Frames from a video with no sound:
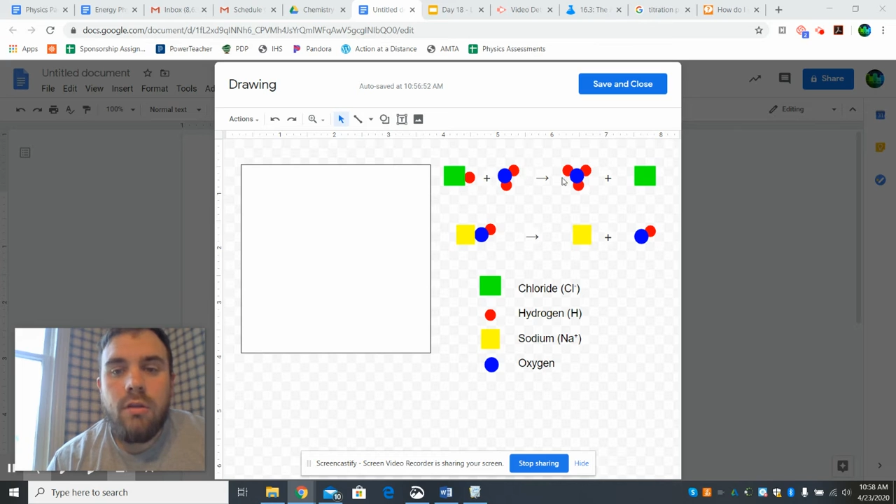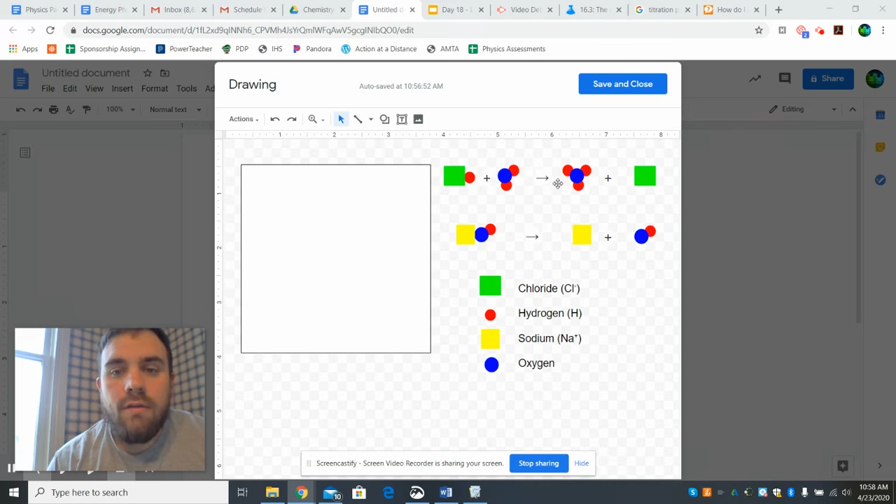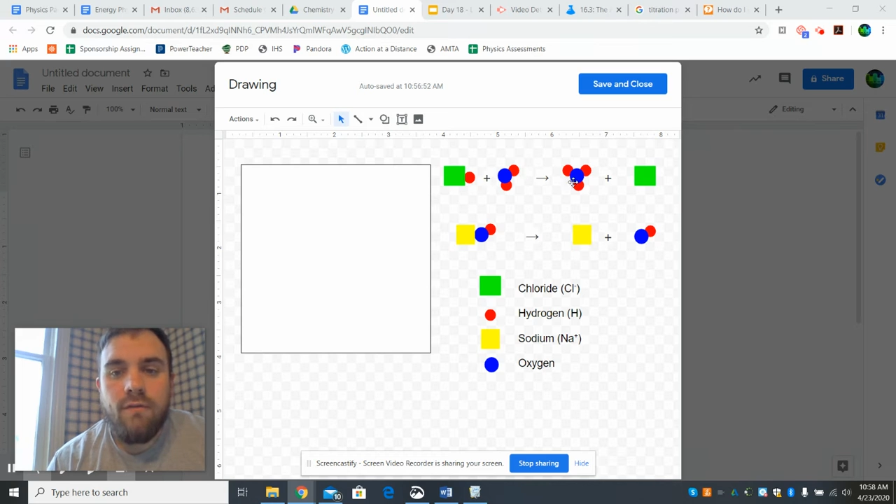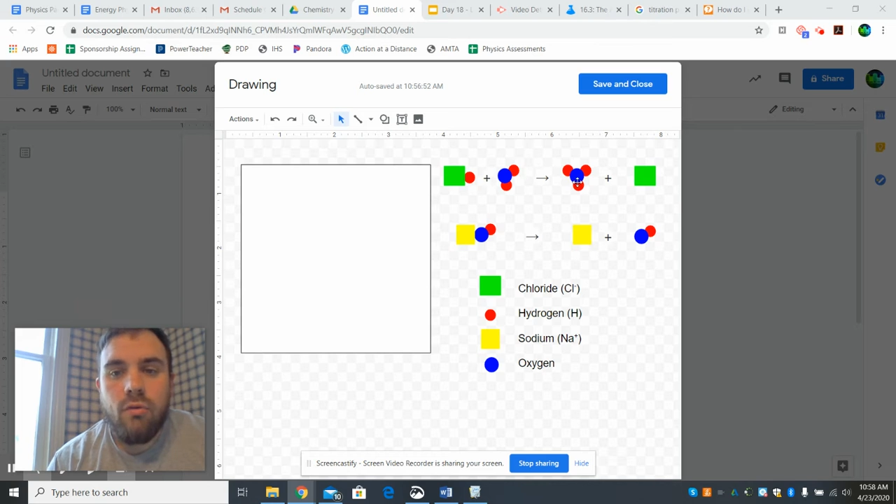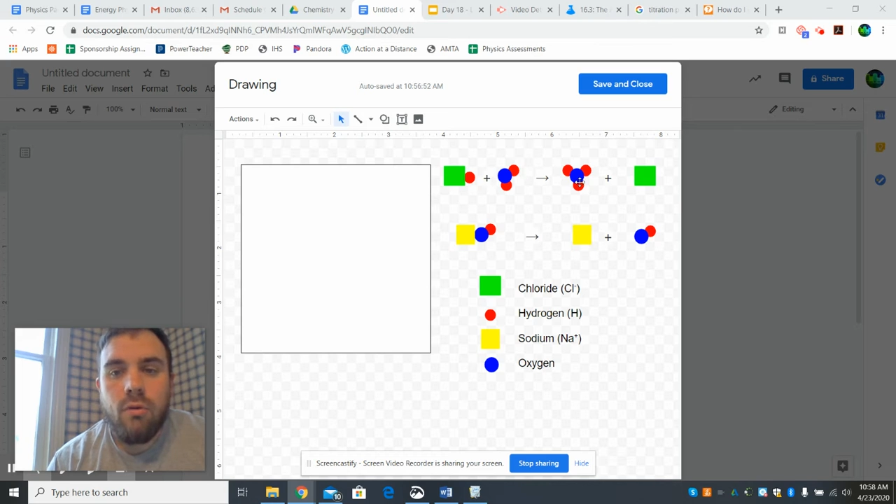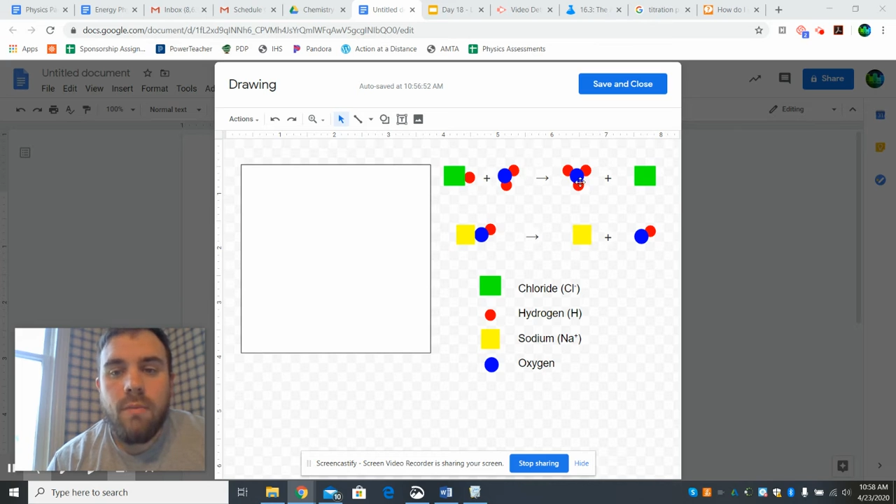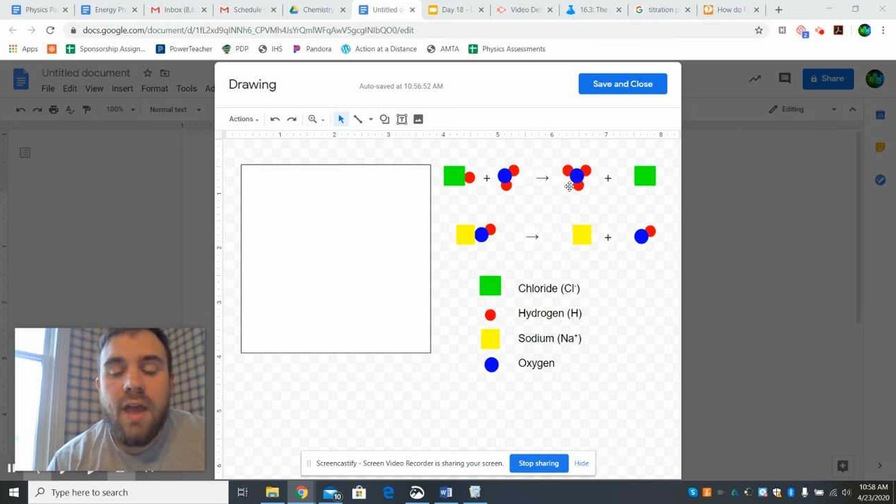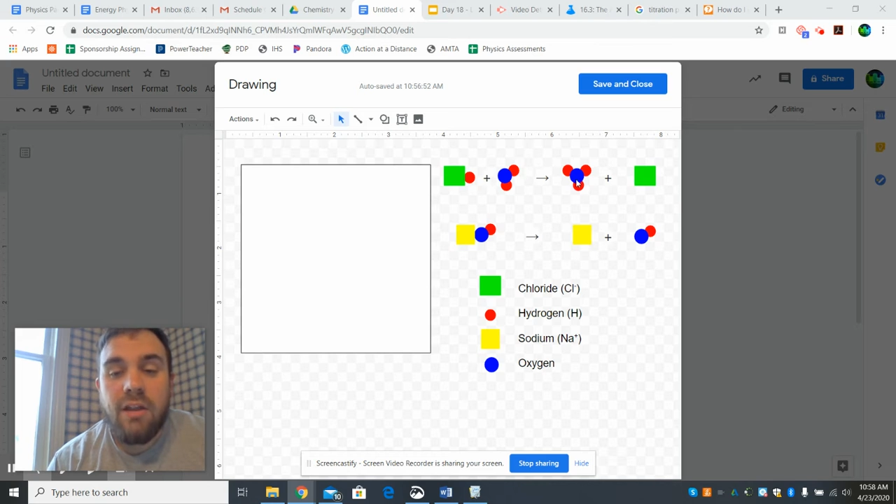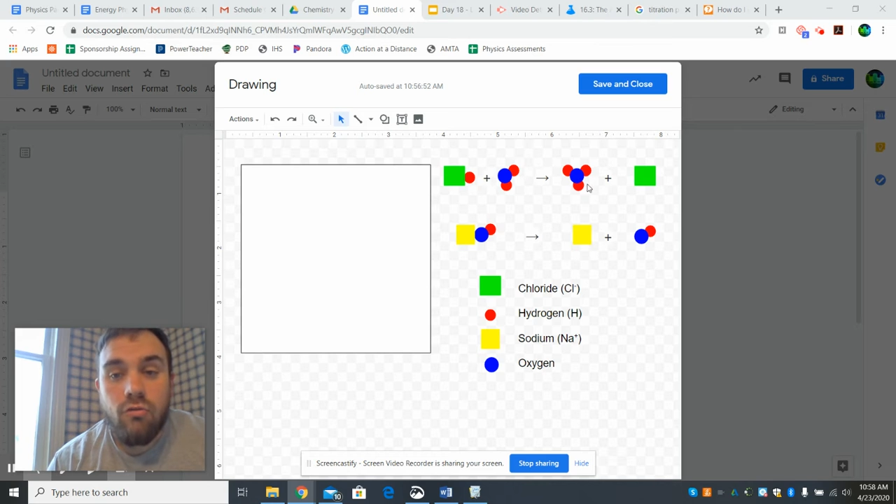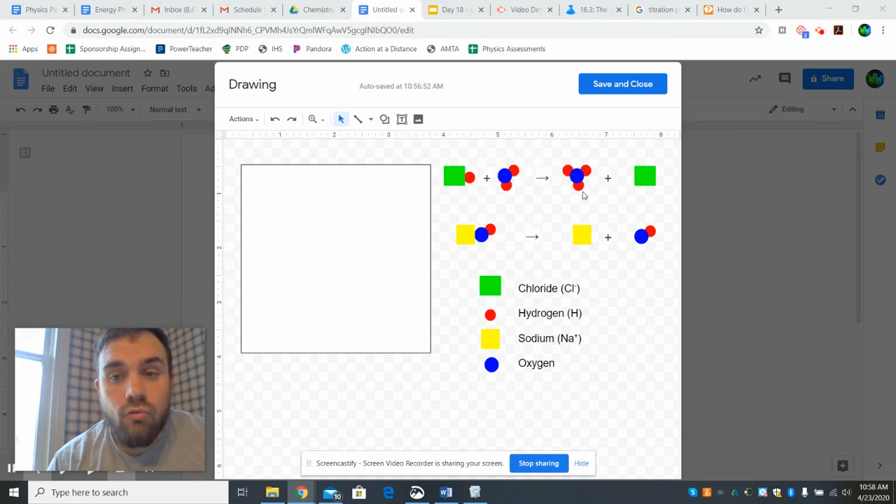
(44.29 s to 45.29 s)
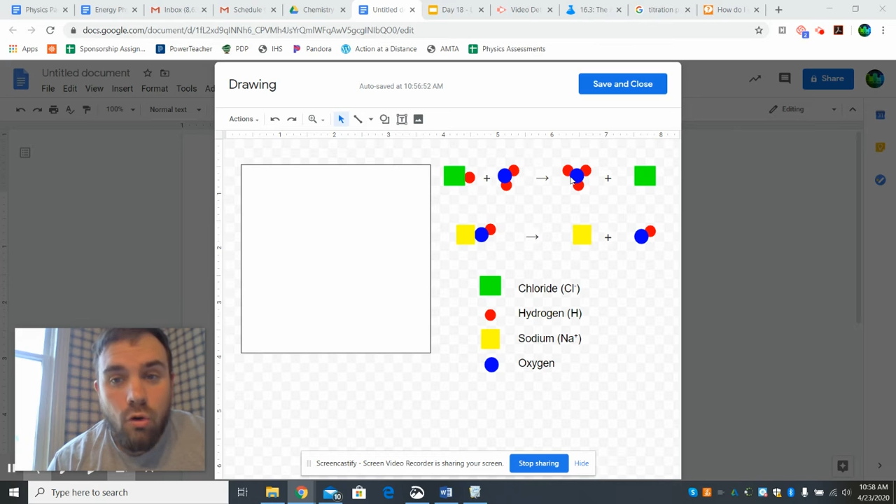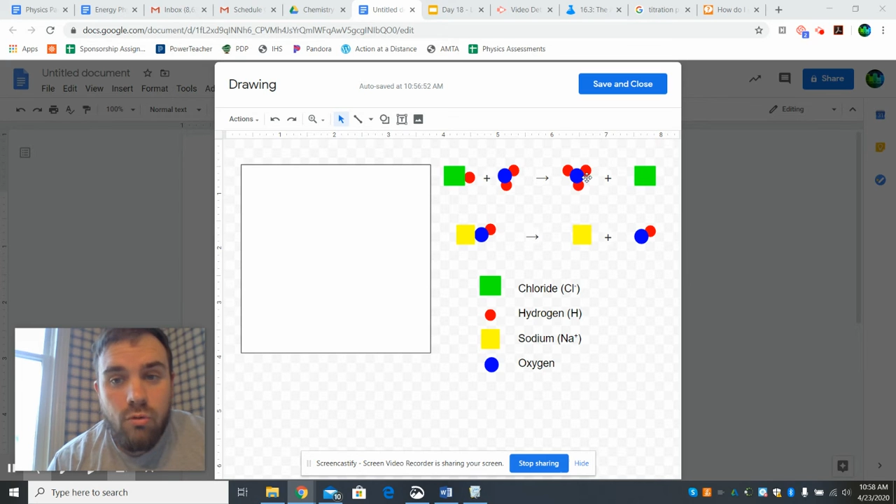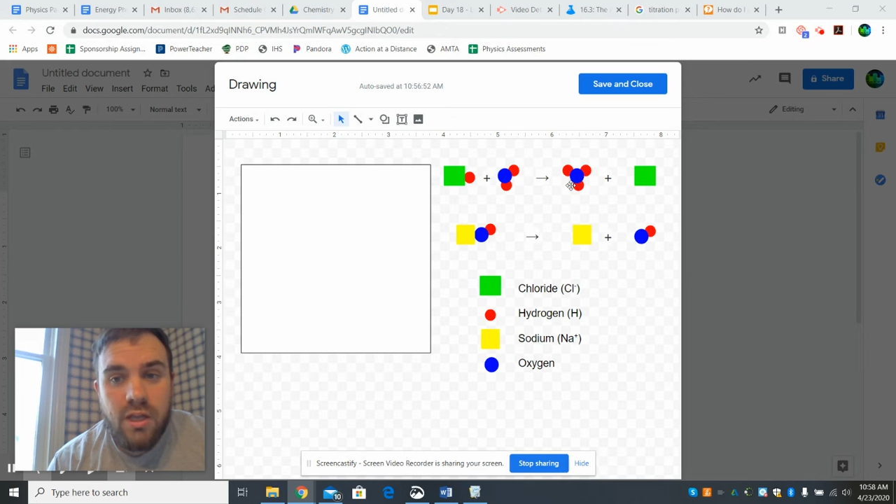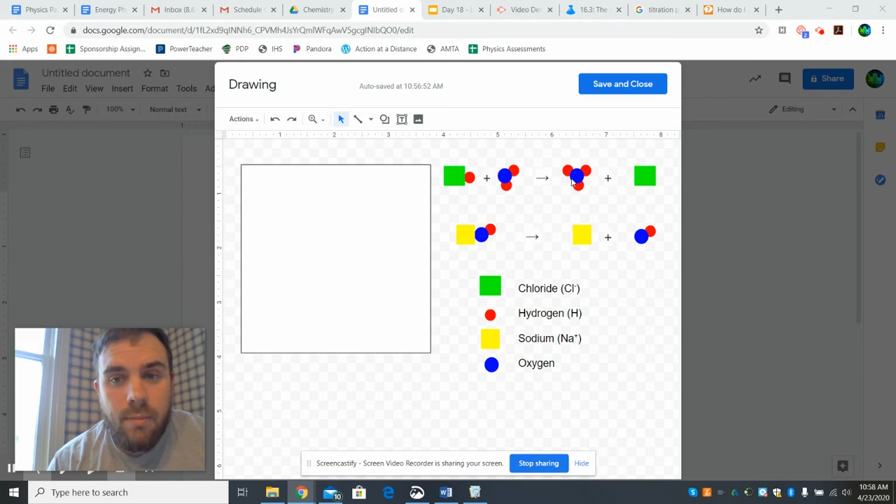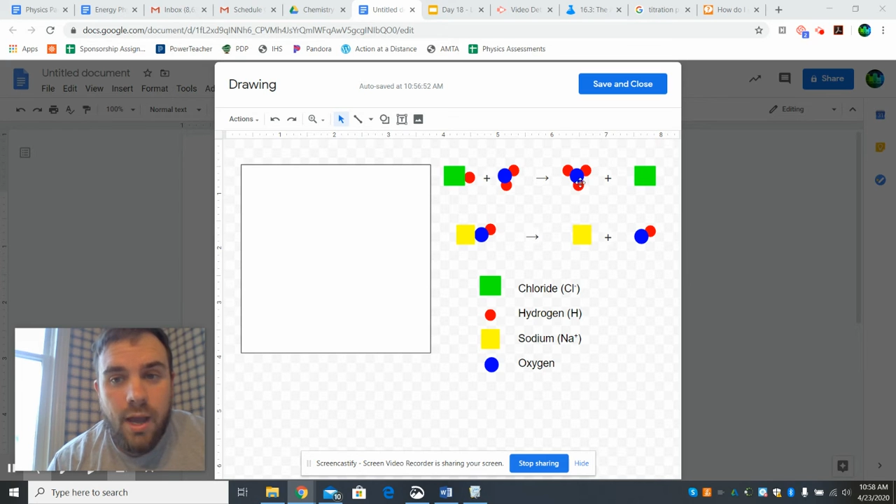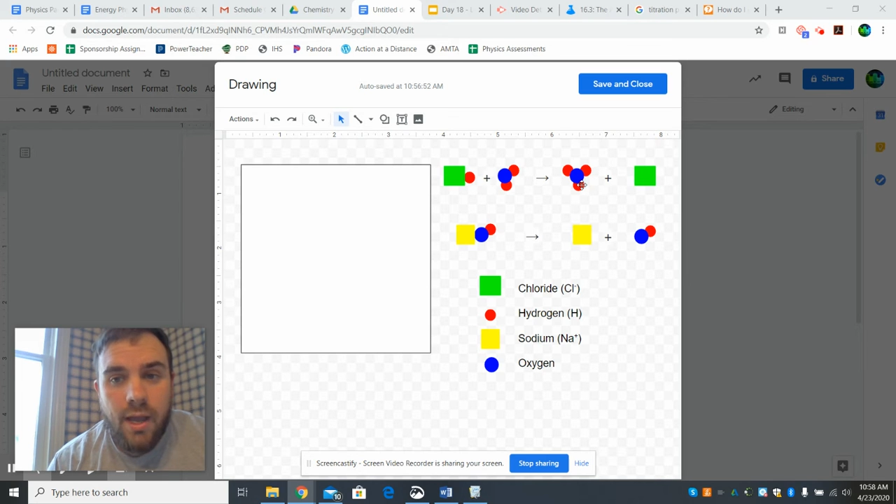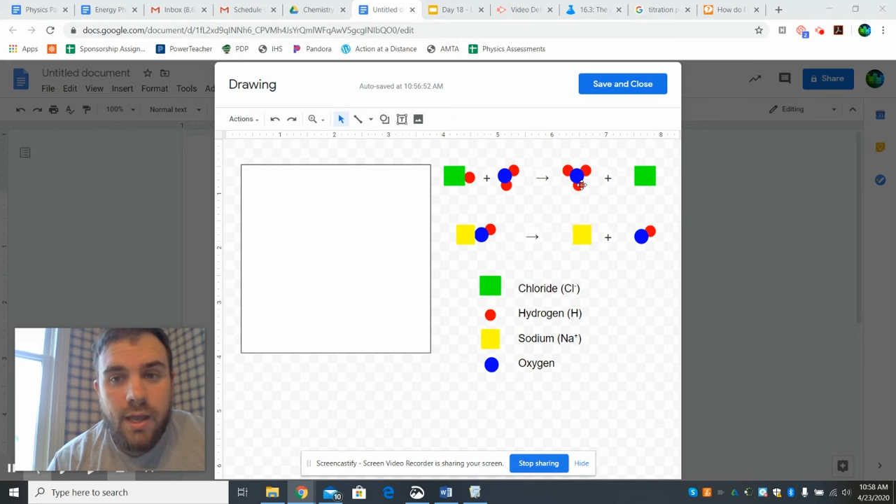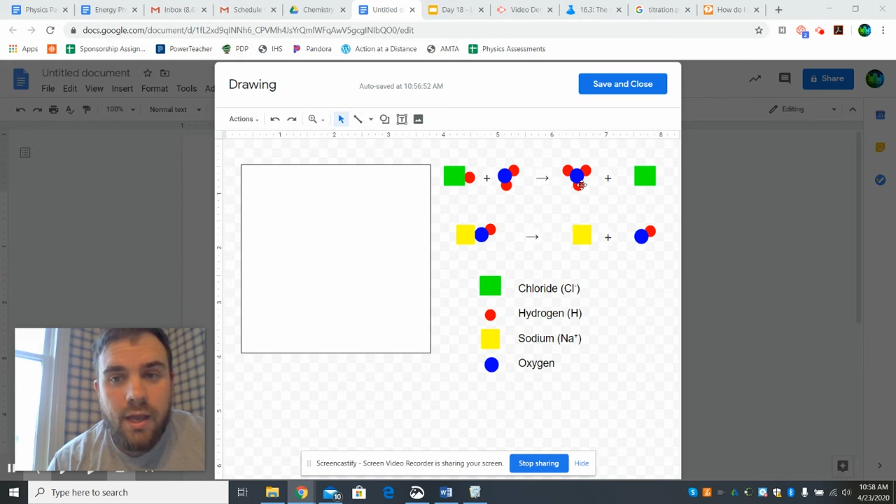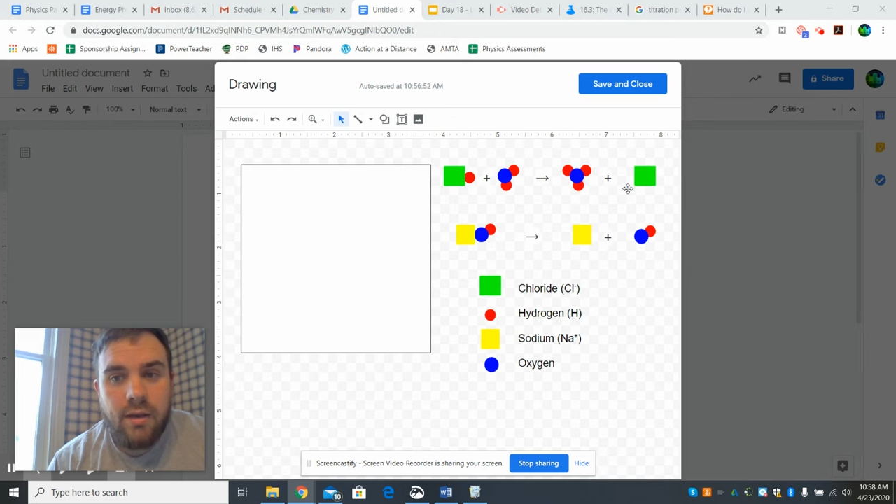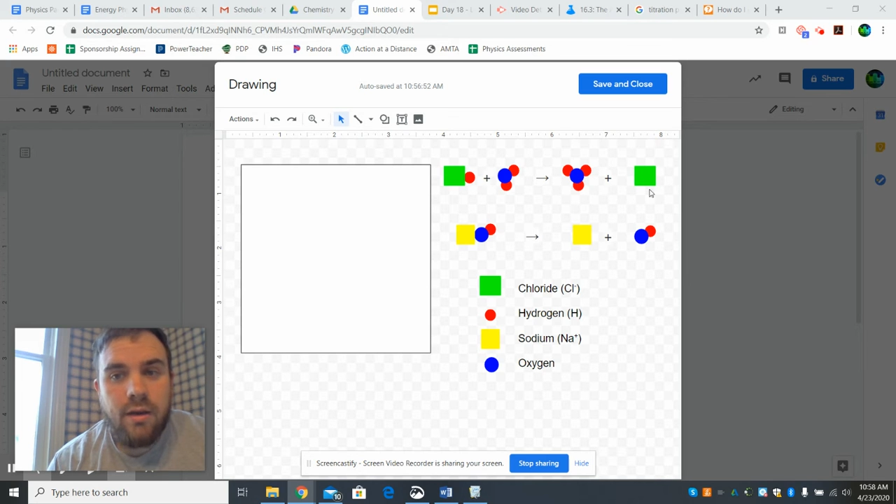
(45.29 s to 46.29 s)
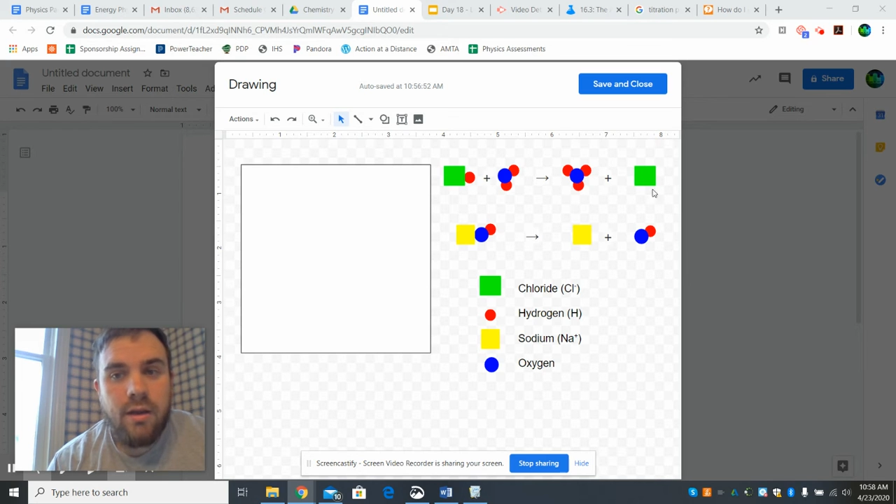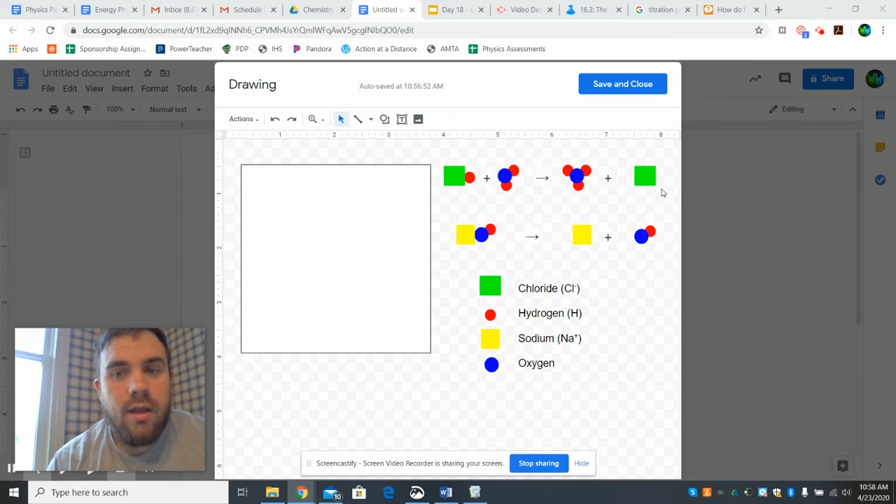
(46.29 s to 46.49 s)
to form the hydronium ion